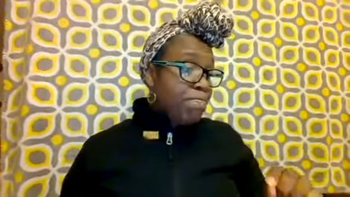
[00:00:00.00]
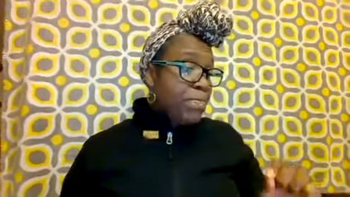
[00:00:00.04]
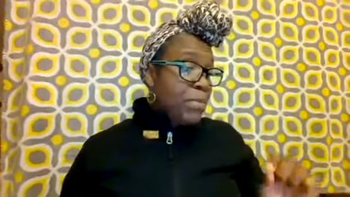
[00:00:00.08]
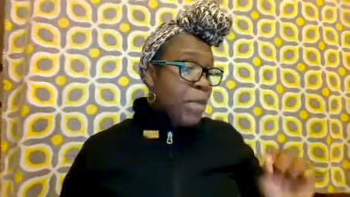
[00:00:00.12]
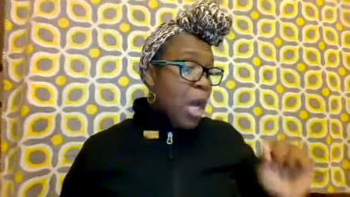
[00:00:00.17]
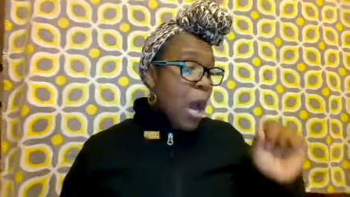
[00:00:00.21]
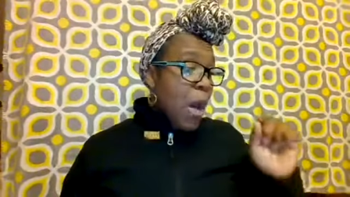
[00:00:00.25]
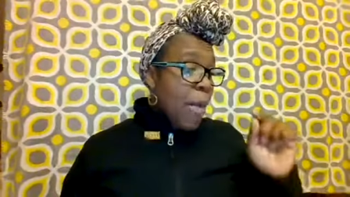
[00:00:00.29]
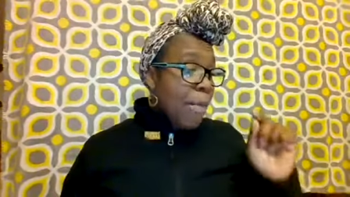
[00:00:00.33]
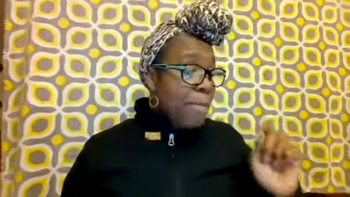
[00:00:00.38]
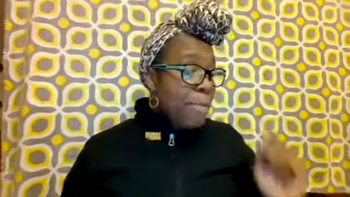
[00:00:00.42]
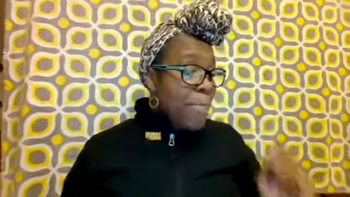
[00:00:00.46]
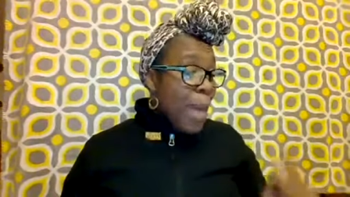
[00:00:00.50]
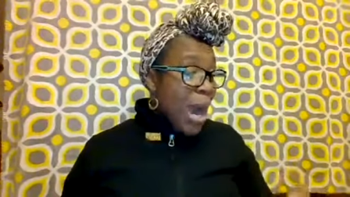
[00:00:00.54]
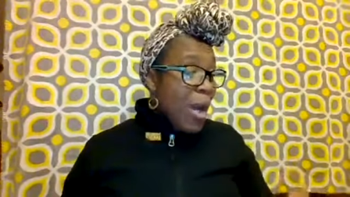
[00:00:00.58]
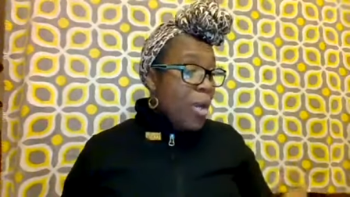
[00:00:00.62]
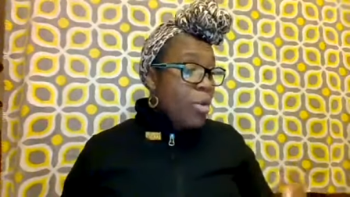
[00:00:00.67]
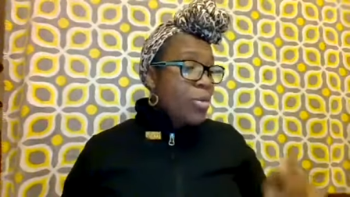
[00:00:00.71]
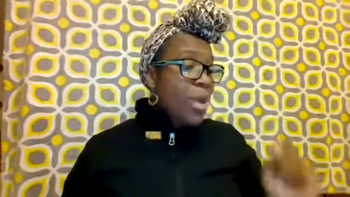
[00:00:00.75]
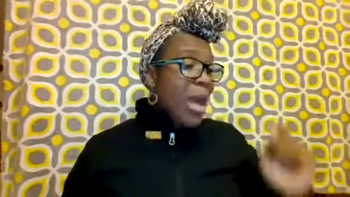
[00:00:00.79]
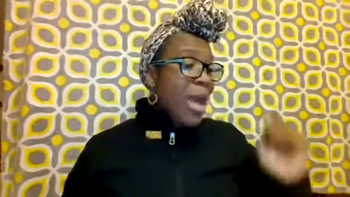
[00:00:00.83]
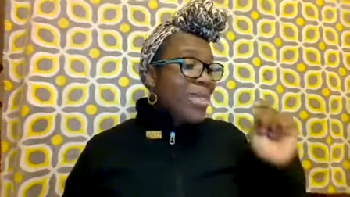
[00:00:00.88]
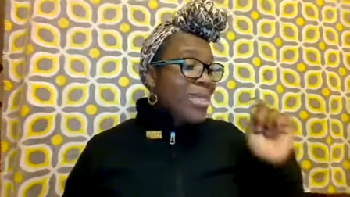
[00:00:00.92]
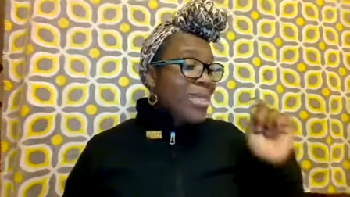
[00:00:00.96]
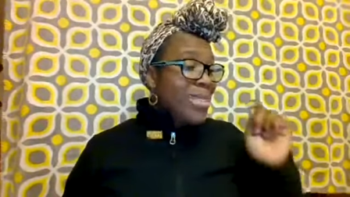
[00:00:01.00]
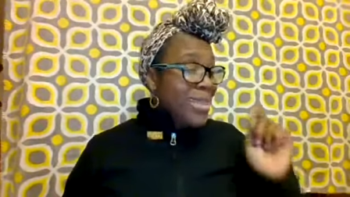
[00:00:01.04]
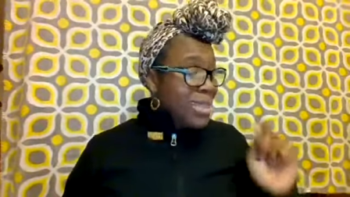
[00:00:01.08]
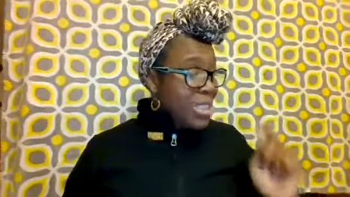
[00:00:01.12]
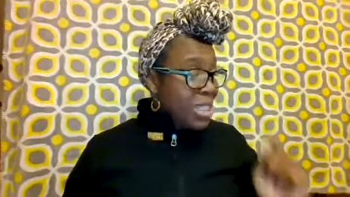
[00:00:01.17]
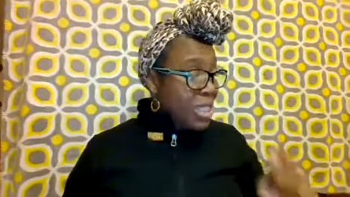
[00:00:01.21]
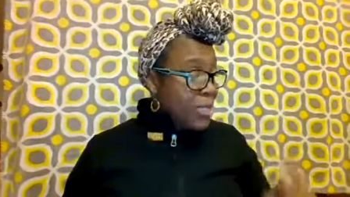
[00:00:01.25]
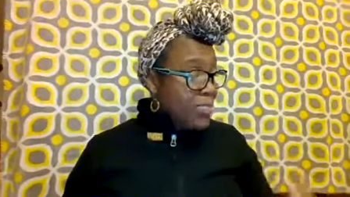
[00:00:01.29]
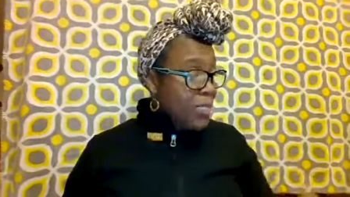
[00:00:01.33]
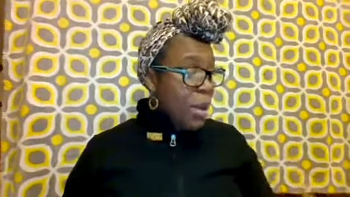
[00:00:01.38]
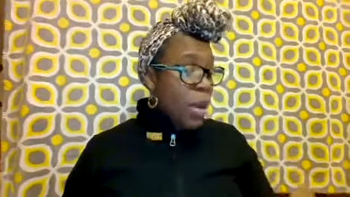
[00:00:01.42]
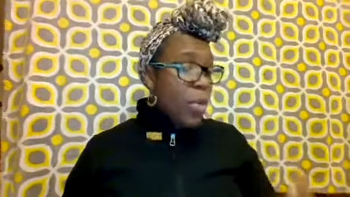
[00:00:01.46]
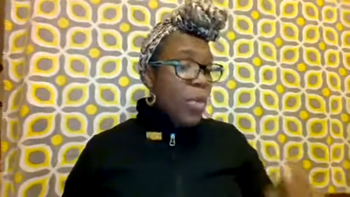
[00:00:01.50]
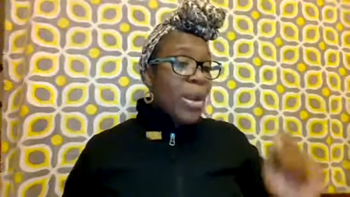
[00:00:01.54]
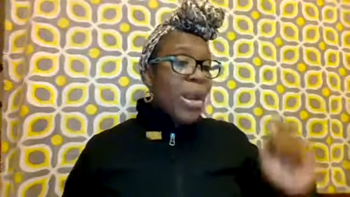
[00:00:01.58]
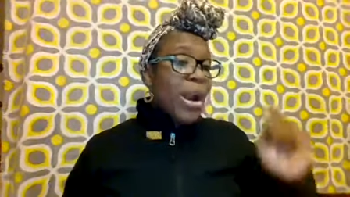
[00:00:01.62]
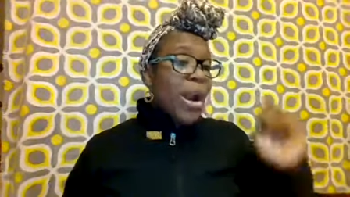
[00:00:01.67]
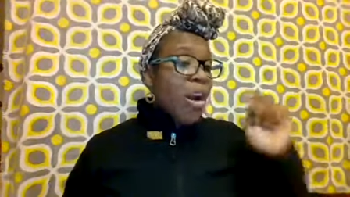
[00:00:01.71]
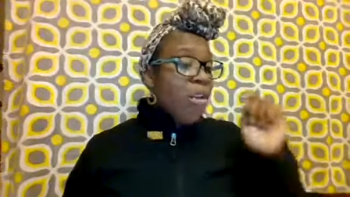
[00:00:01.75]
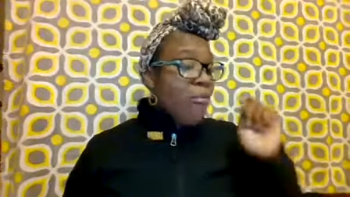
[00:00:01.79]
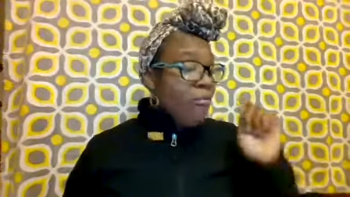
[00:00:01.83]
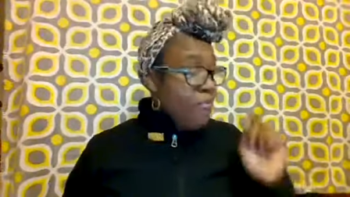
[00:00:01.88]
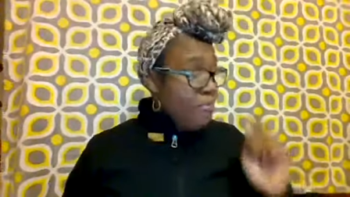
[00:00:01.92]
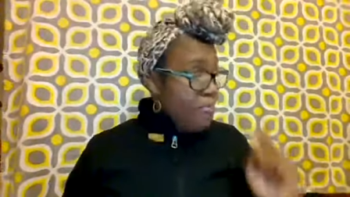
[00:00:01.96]
about the spirit
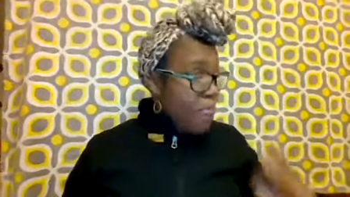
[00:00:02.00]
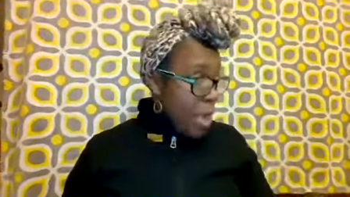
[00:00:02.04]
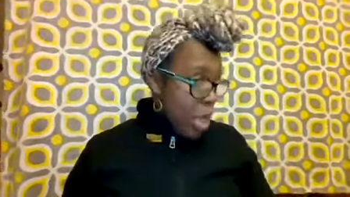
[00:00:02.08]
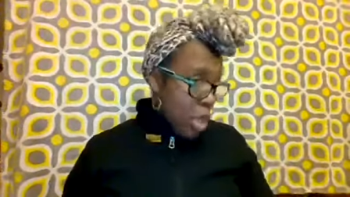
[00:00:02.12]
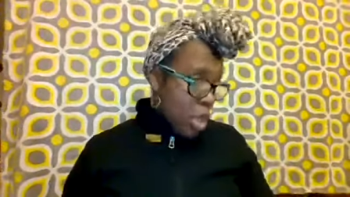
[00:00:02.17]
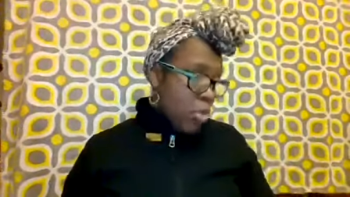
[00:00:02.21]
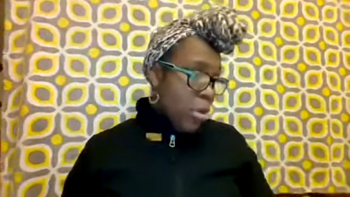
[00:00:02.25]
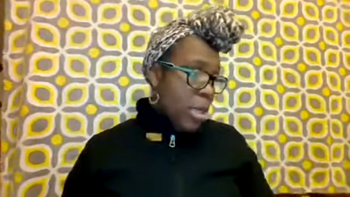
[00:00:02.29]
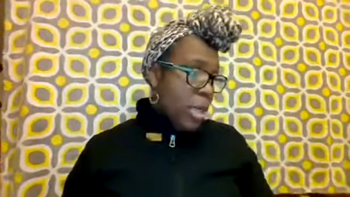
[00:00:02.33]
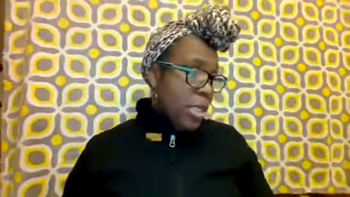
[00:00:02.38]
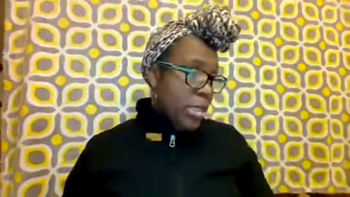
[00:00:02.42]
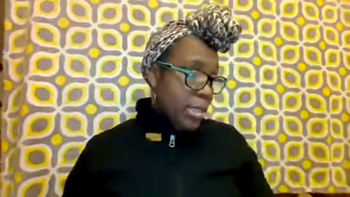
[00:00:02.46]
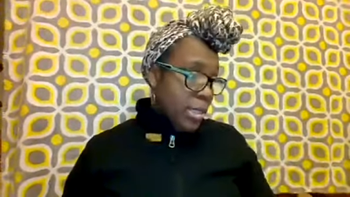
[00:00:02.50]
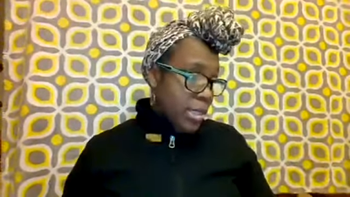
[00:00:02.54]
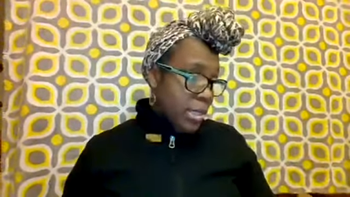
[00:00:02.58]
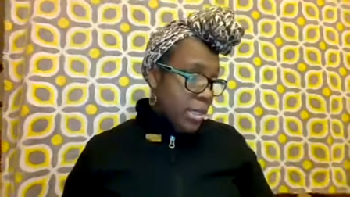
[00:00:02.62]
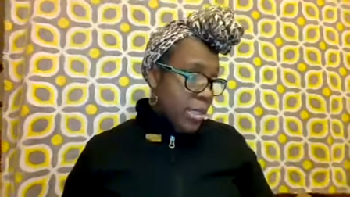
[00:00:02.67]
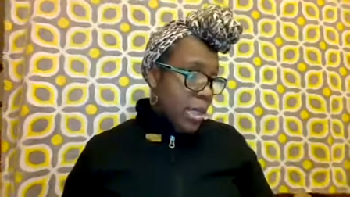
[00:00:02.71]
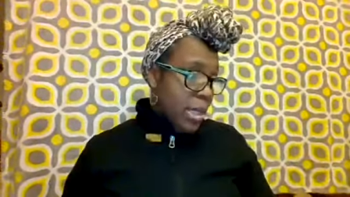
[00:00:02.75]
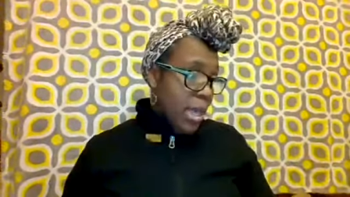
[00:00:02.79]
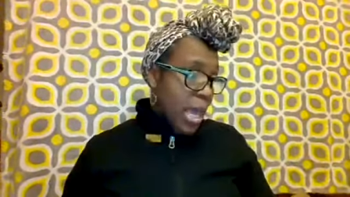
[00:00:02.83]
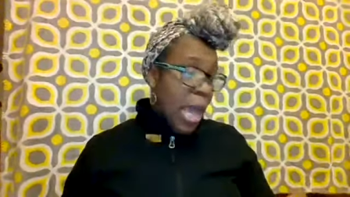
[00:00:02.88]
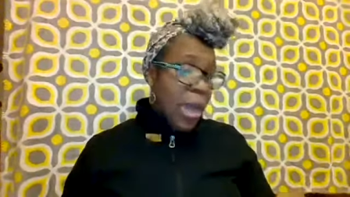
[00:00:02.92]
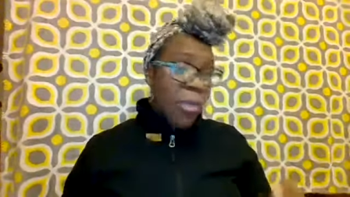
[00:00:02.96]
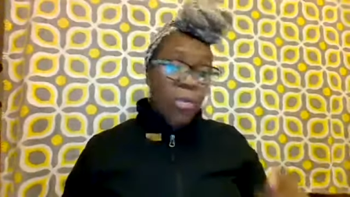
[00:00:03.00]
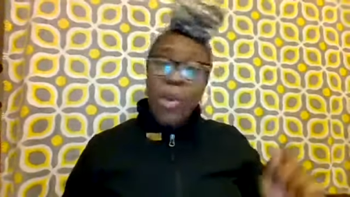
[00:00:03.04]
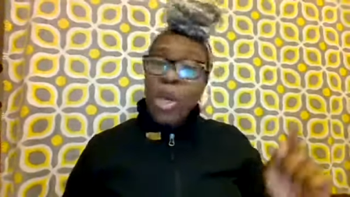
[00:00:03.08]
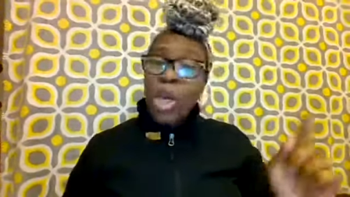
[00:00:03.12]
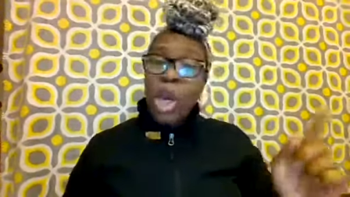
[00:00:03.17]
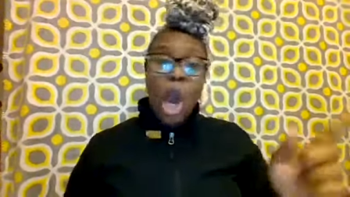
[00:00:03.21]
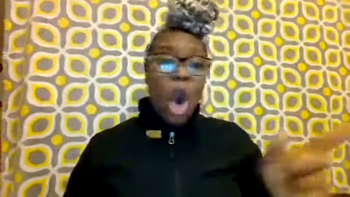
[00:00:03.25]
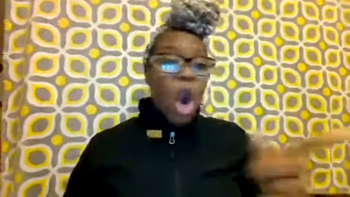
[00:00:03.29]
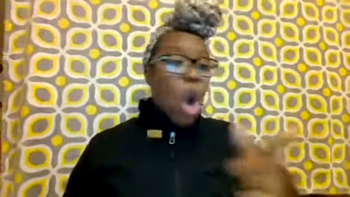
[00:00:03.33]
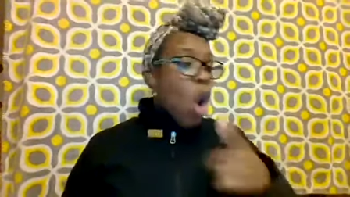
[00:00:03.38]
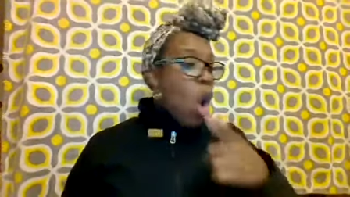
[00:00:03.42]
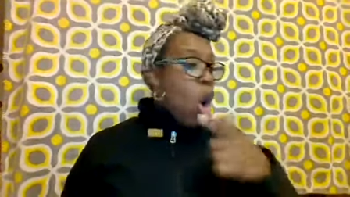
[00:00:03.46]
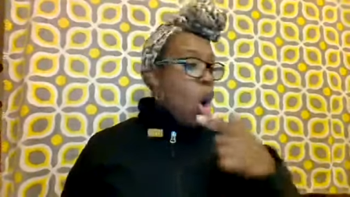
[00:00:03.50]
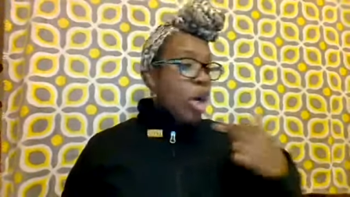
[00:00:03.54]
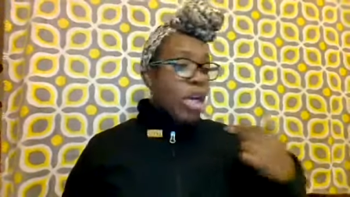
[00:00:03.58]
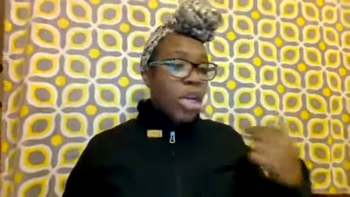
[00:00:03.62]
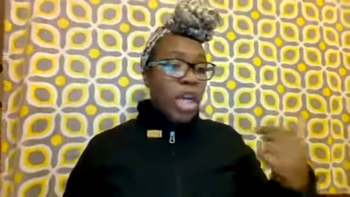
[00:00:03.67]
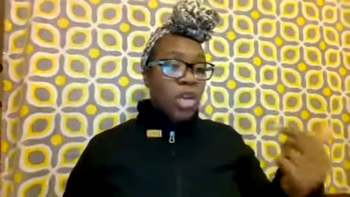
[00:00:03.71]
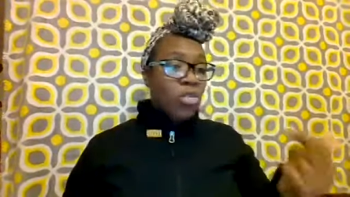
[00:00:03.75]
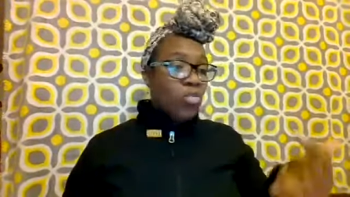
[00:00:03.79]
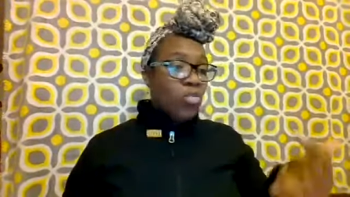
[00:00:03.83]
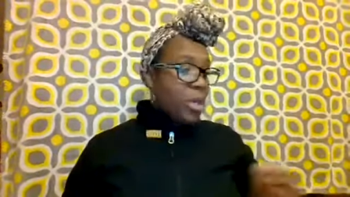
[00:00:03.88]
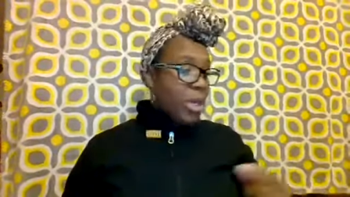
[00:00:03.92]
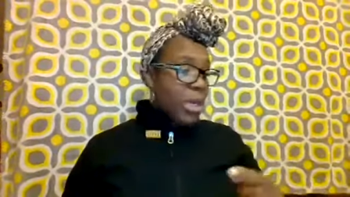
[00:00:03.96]
of bitterness. And we all
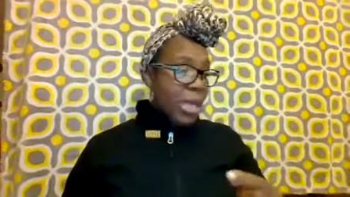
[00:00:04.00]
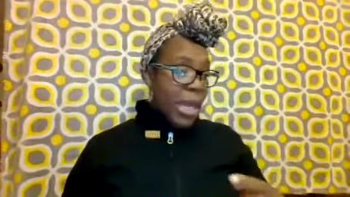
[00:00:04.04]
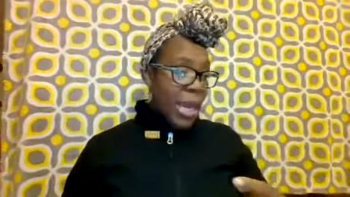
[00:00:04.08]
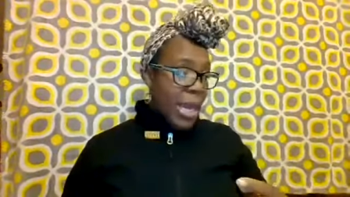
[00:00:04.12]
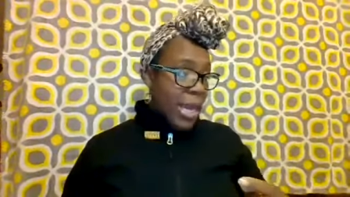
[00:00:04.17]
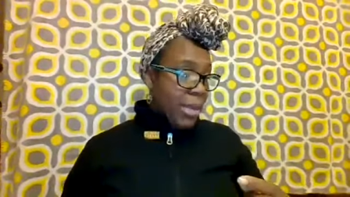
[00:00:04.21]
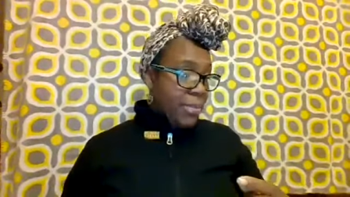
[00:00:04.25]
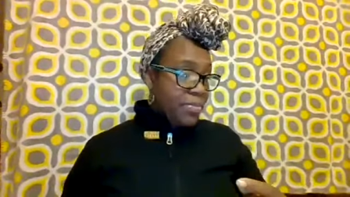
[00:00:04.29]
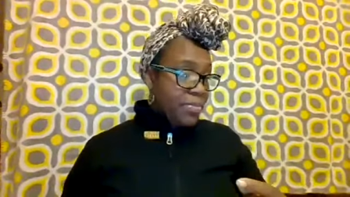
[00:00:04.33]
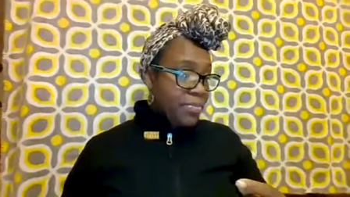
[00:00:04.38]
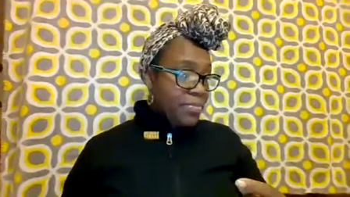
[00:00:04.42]
can relate.